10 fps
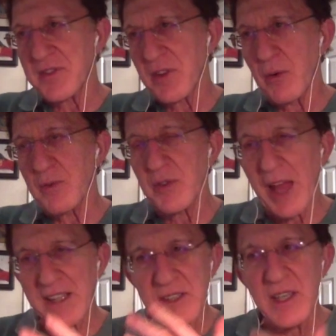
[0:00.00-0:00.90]
So
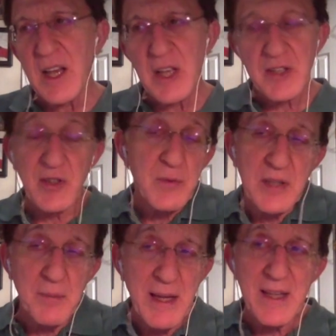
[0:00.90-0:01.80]
to
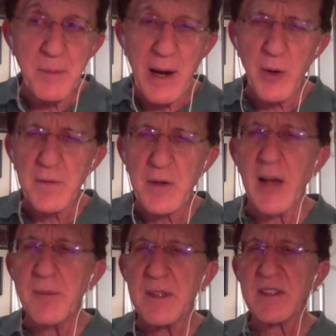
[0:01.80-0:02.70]
me, The Power of
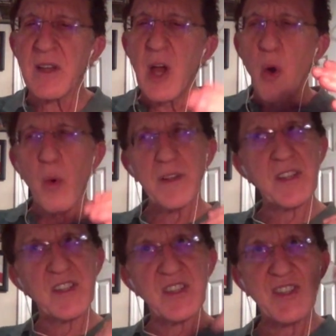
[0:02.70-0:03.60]
Kindness was a
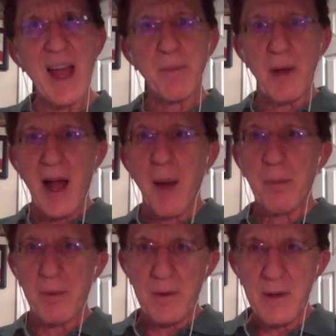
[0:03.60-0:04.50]
step up
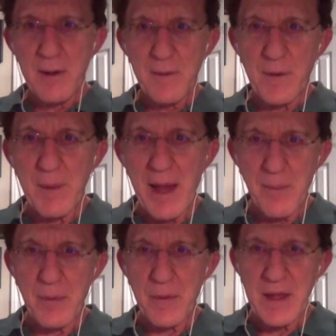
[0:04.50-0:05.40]
from
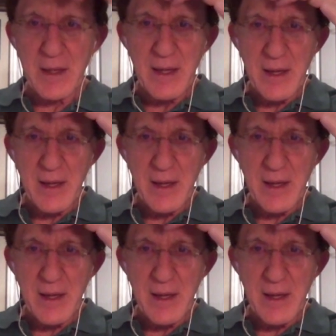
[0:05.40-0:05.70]
empathy,